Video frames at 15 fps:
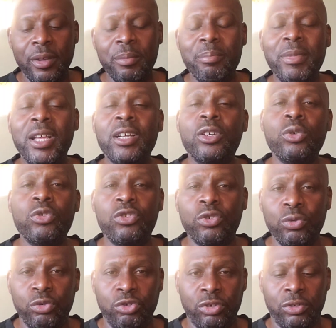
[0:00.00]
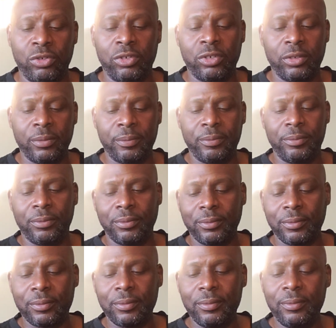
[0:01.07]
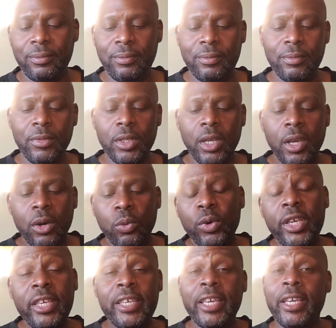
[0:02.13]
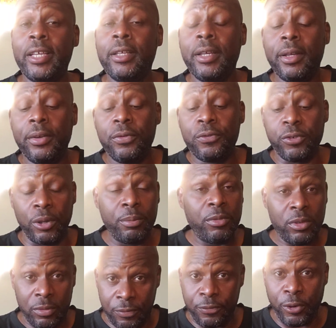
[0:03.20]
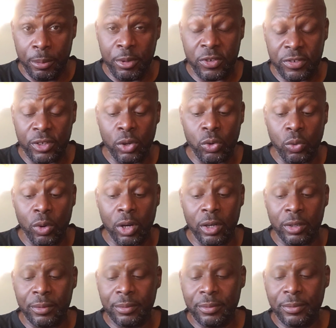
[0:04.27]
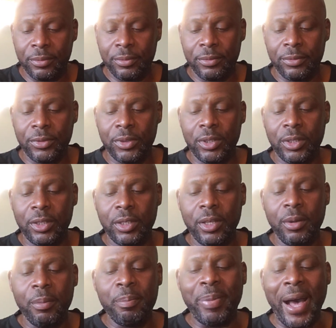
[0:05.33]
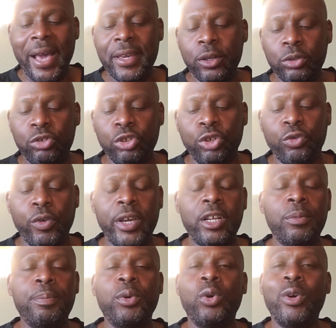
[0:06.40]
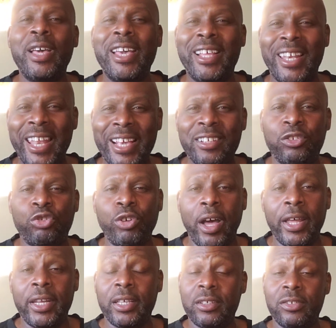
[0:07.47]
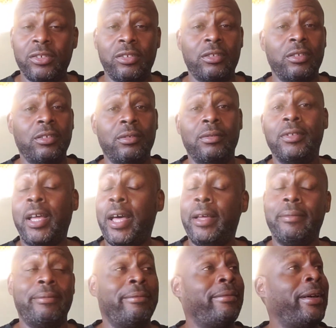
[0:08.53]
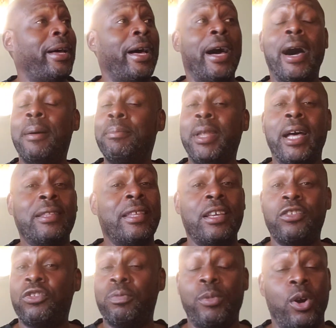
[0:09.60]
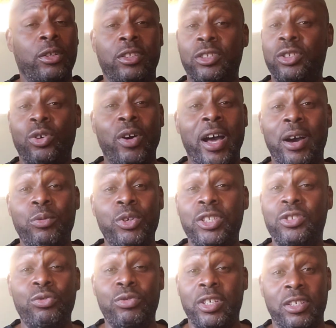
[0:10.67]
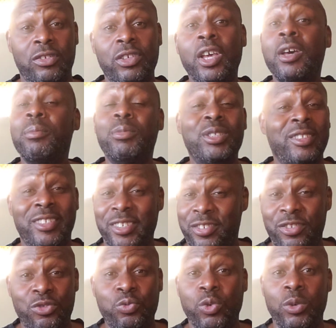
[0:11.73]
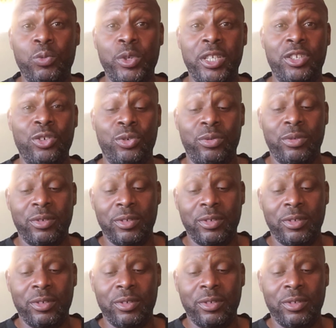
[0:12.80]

Medical sutures. We get from the silkworm biodegradable electronics. I'm not that smart to know how we do this, but this is what we do.